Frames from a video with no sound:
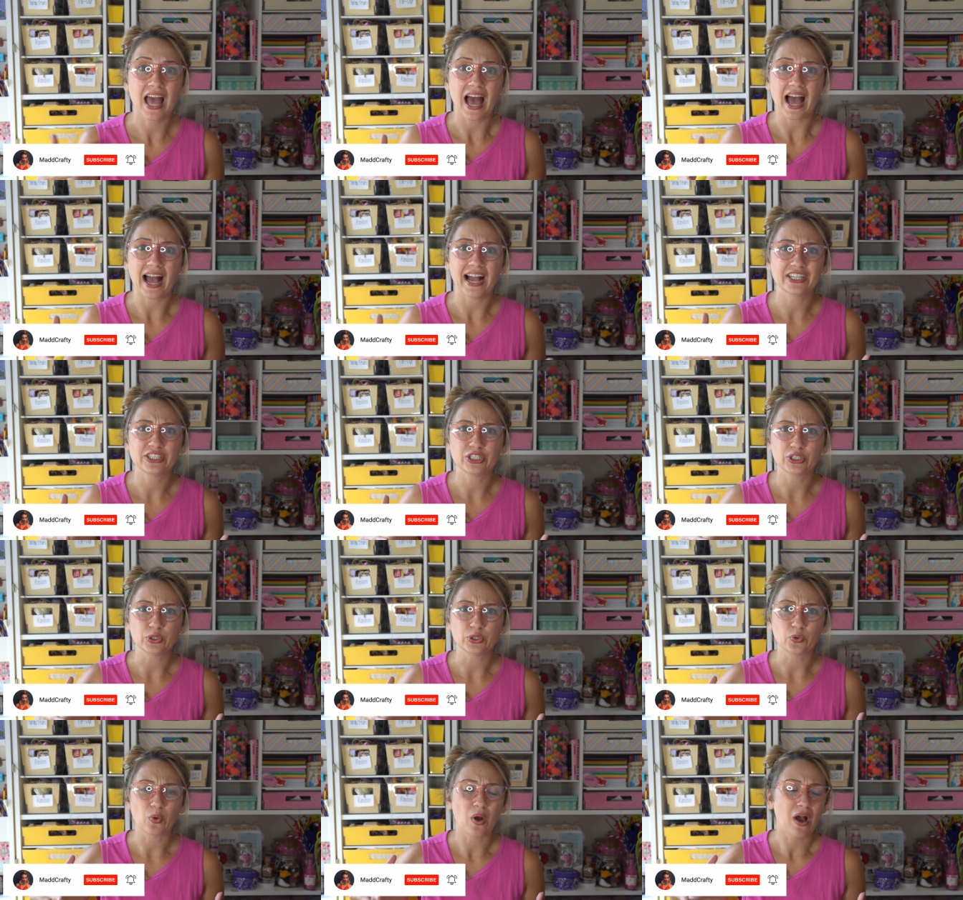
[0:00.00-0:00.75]
I
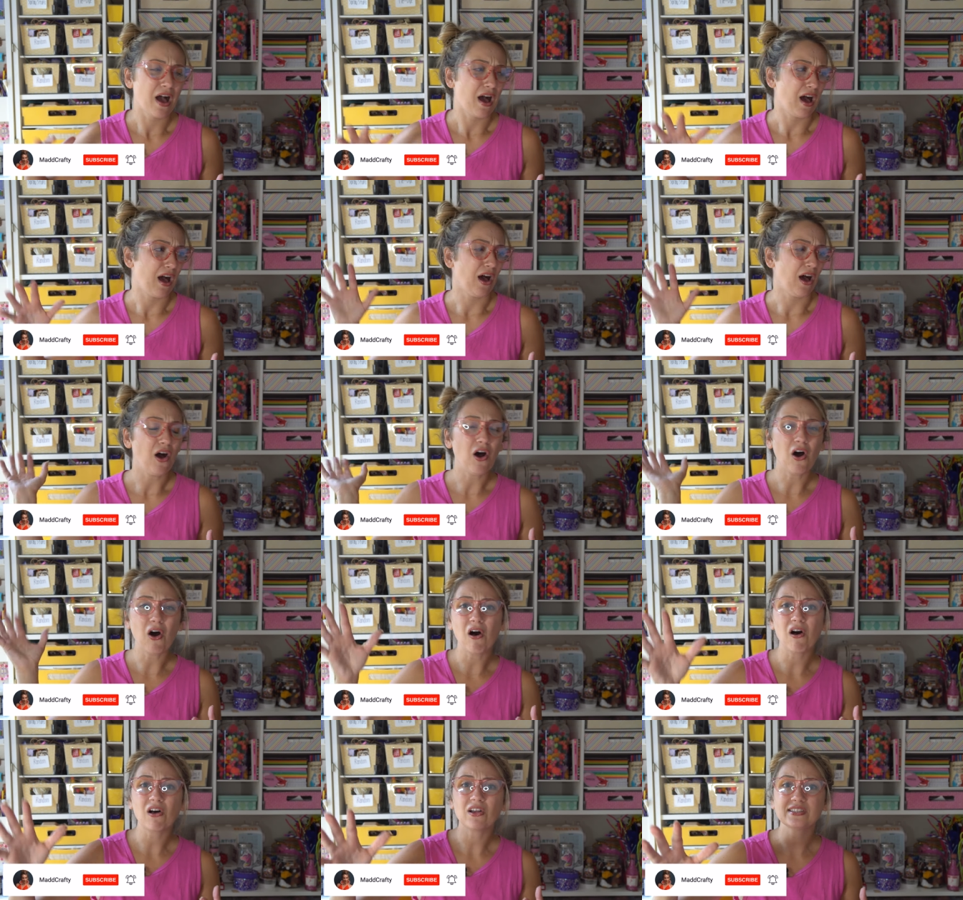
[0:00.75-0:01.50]
do
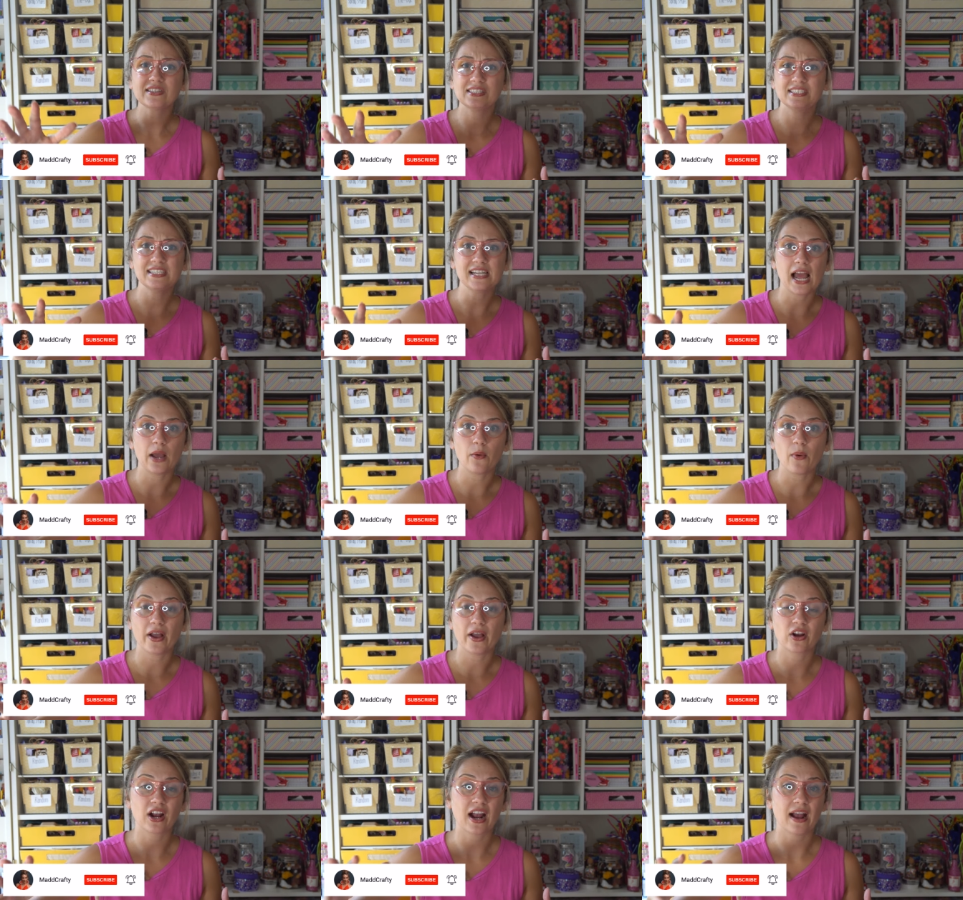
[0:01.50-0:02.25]
hauls,
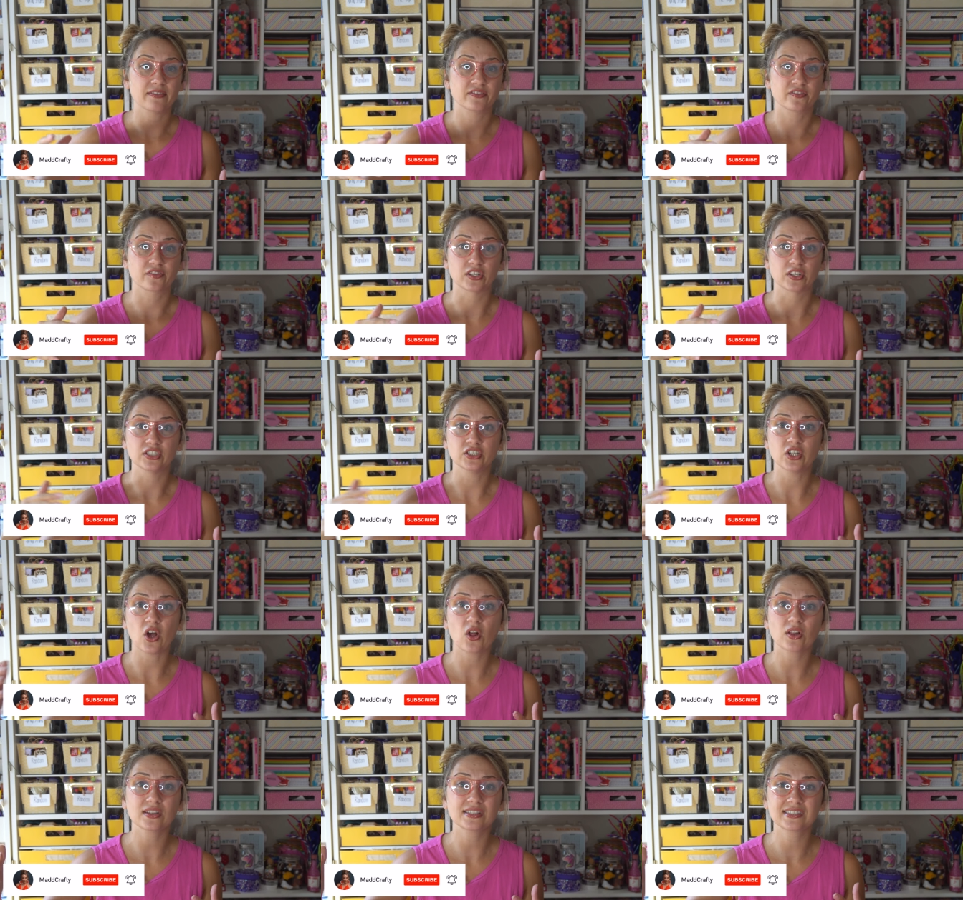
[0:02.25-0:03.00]
DIY crafts for
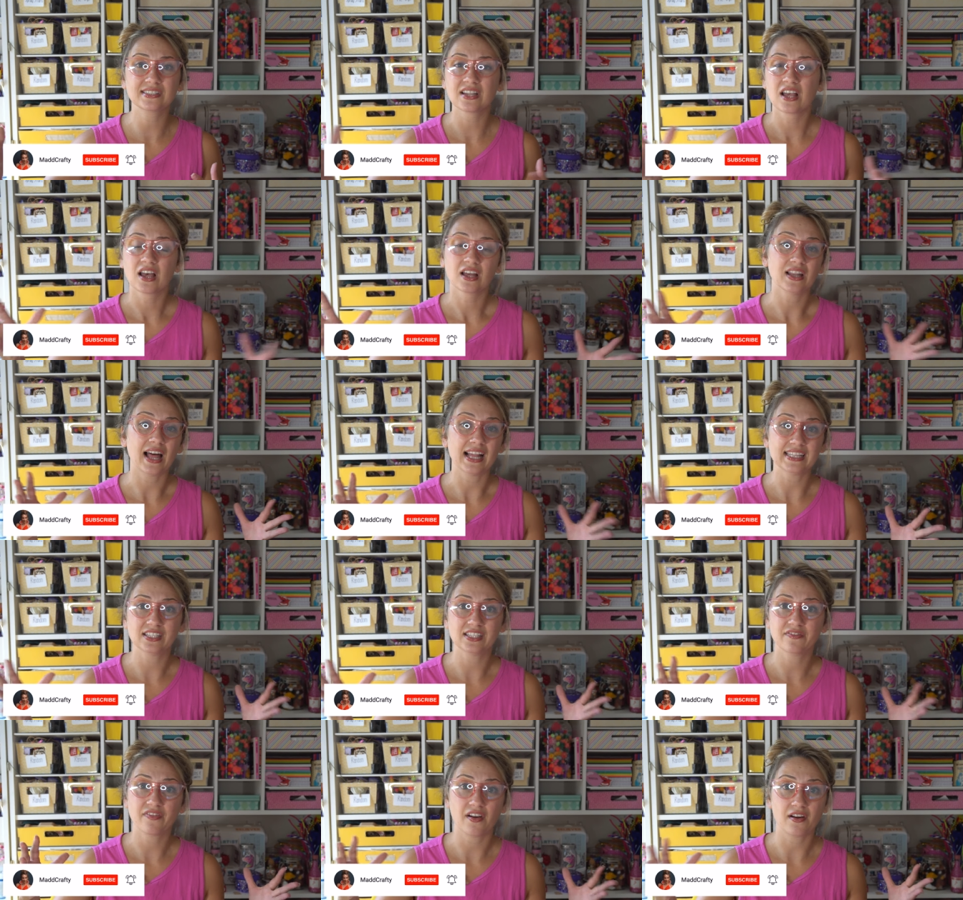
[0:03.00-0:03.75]
adults,
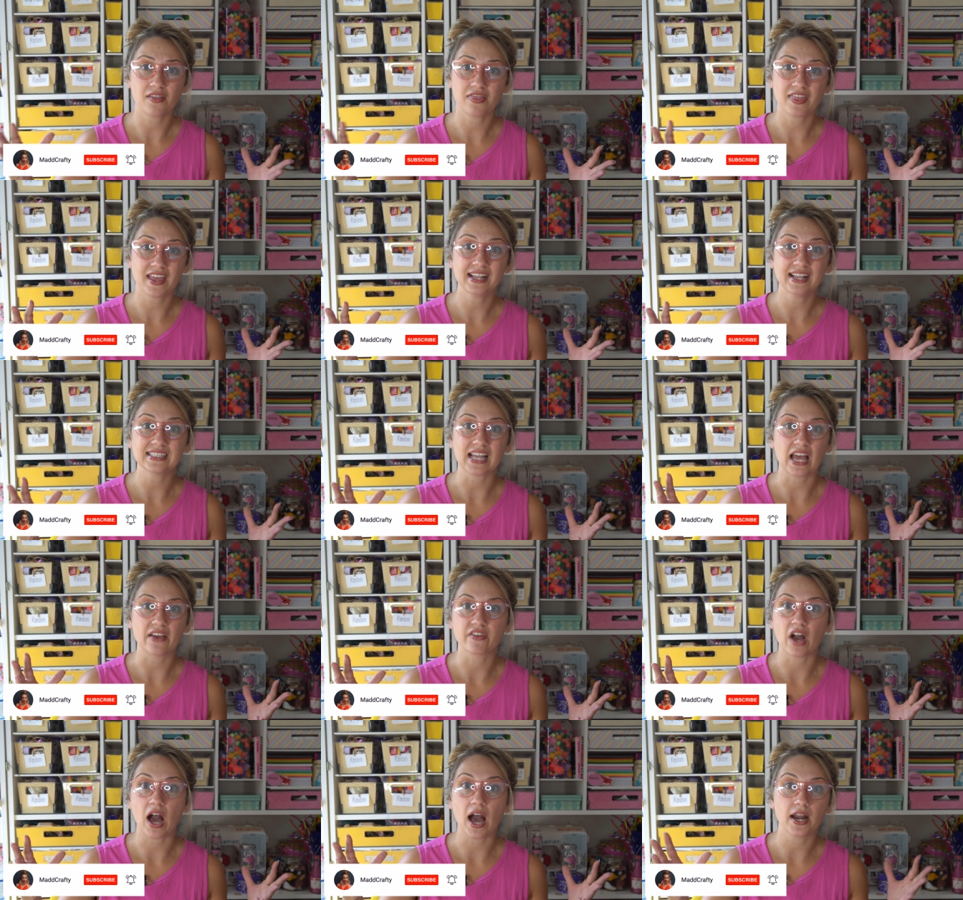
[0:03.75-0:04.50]
lots of fun things.
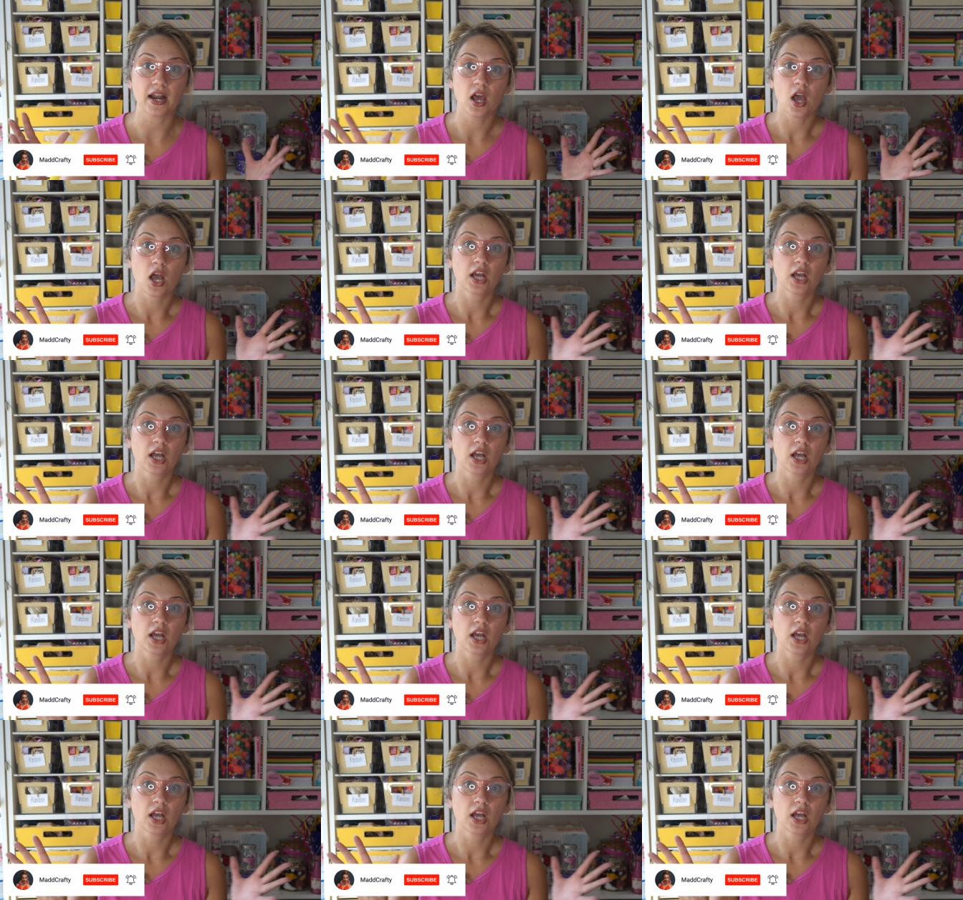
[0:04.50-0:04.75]
I've got